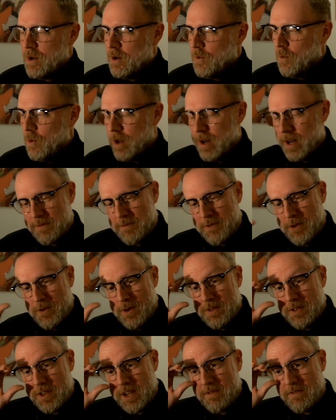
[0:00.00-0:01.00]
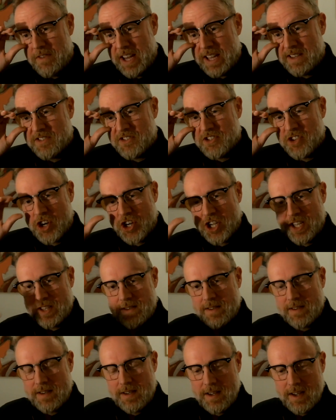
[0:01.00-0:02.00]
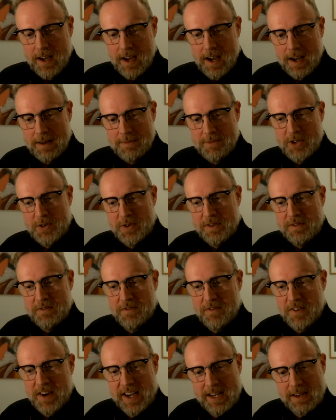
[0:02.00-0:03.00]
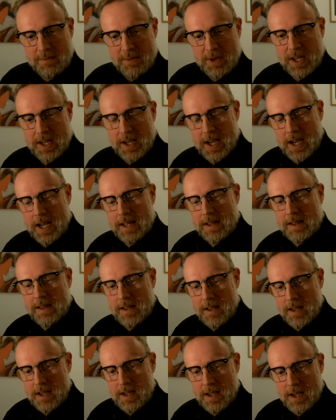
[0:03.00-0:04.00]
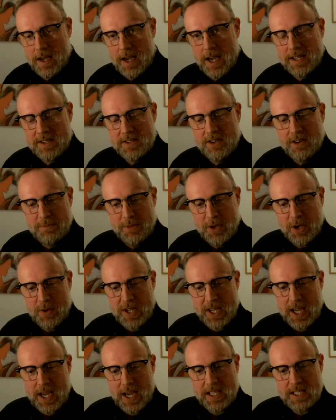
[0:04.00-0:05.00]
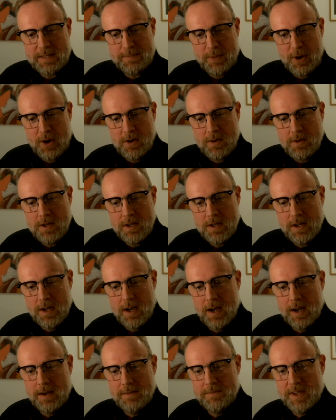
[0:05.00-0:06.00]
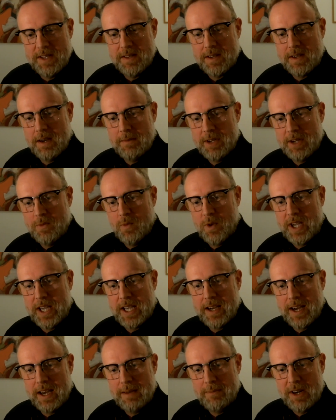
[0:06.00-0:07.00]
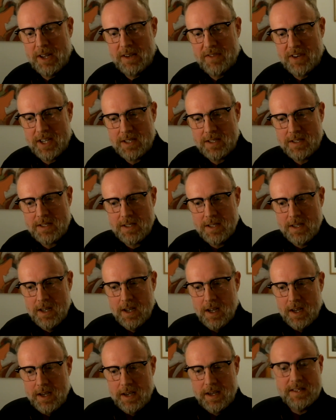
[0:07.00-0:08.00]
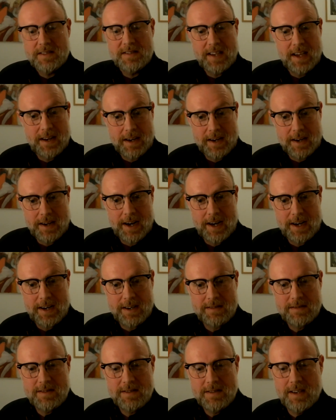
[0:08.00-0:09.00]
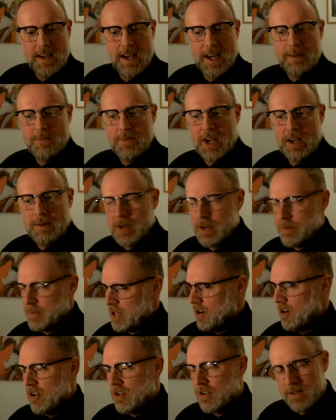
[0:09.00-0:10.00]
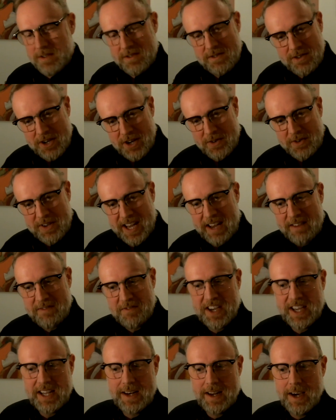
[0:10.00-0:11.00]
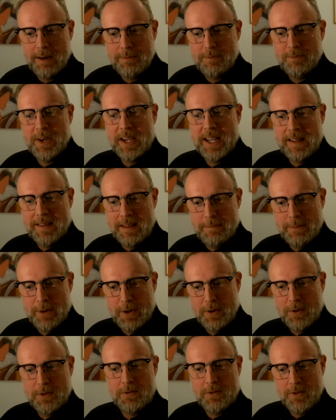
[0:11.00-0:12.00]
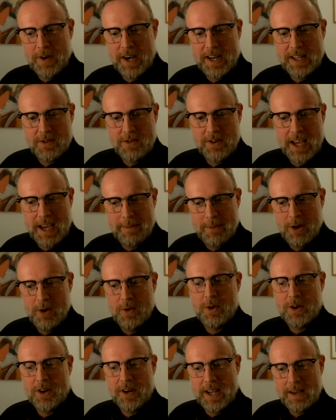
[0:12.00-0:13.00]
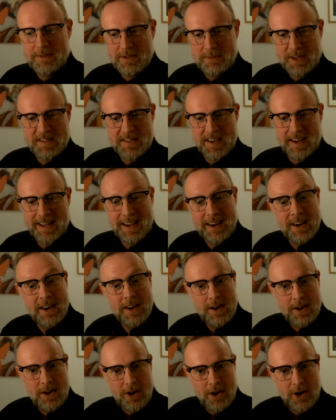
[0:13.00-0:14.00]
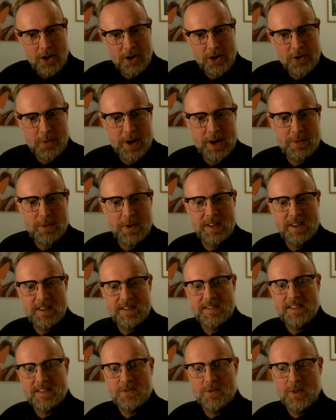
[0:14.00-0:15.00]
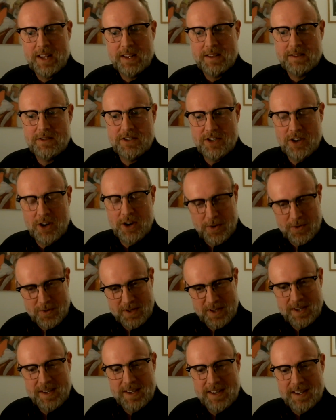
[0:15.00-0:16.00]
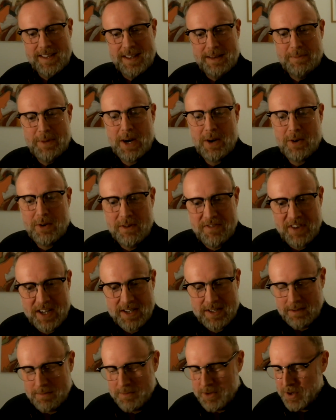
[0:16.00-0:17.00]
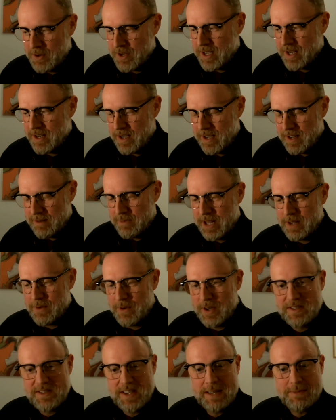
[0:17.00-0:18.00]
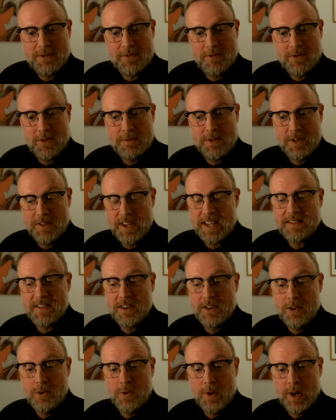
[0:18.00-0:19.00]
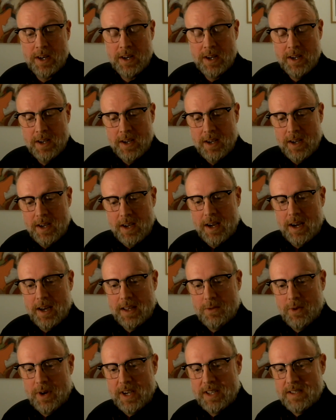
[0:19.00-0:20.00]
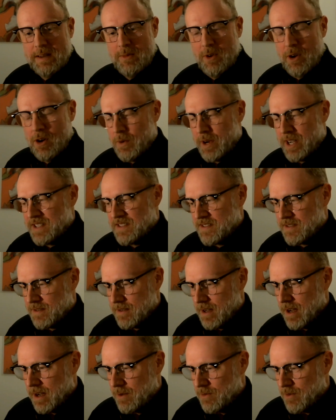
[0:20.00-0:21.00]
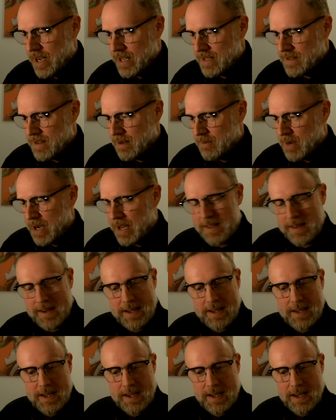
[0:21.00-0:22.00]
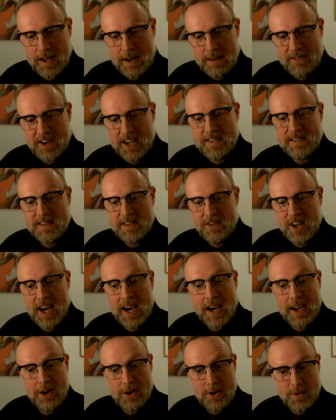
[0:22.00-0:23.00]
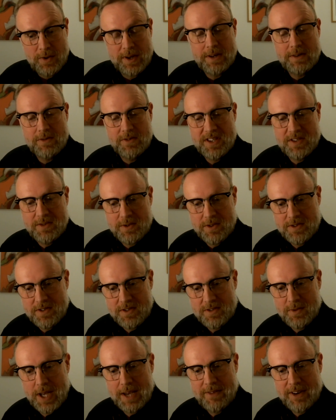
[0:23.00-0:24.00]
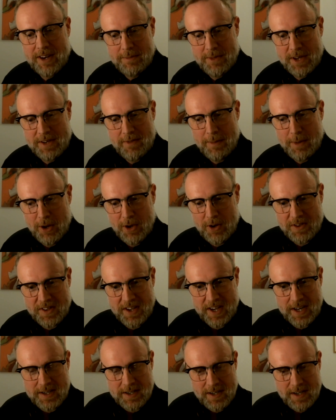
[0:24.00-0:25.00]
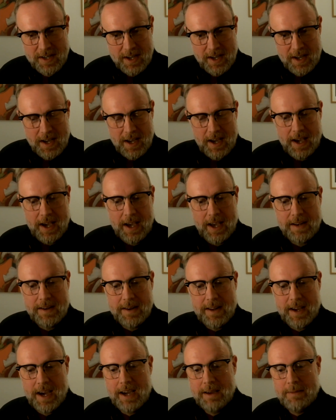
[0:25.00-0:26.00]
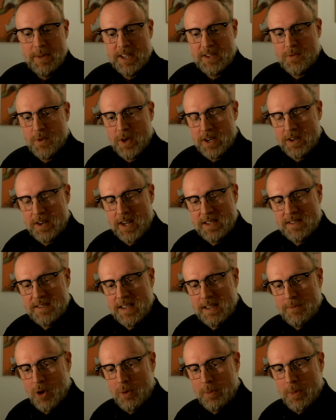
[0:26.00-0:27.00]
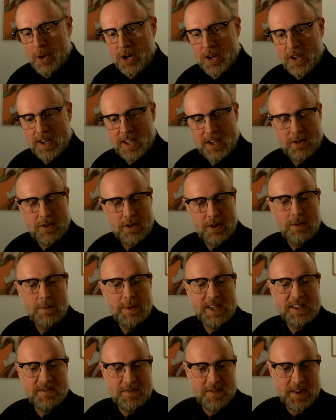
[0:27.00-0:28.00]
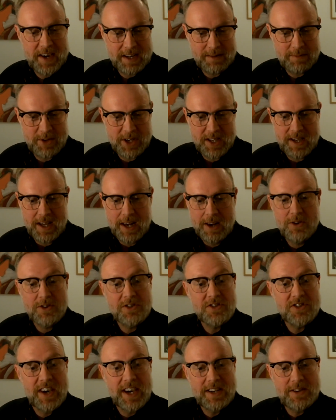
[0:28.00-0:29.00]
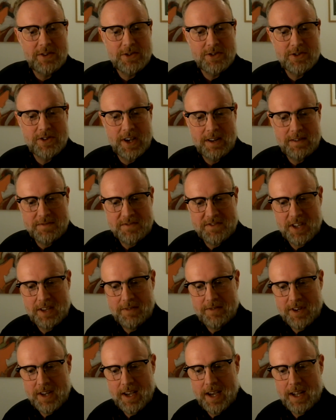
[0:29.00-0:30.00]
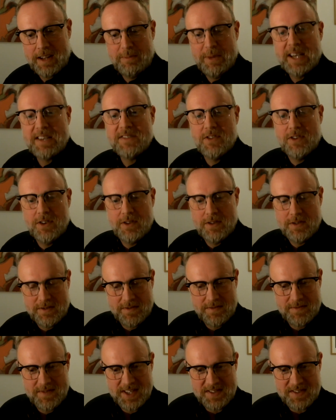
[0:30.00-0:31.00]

Well, if you're on the event circuit, um, you can find me at the Edge Computing Expo uh, in the coming week, I believe it is, in Santa Clara. Um, I'm, I'm going to be all you know caffeined up in the booth, ready to demo. We're going to have some exciting hardware with us as well to show the power of edge computing in, in many ways, shapes, or forms. So that's a good one. Otherwise, I'm always uh, writing my thinking at avassa.io under resources. We have a little bit of a blog there. And I'm at Twitter at C. Moberg, and you can always find me alongside yourself, Stephen, at Mastodon these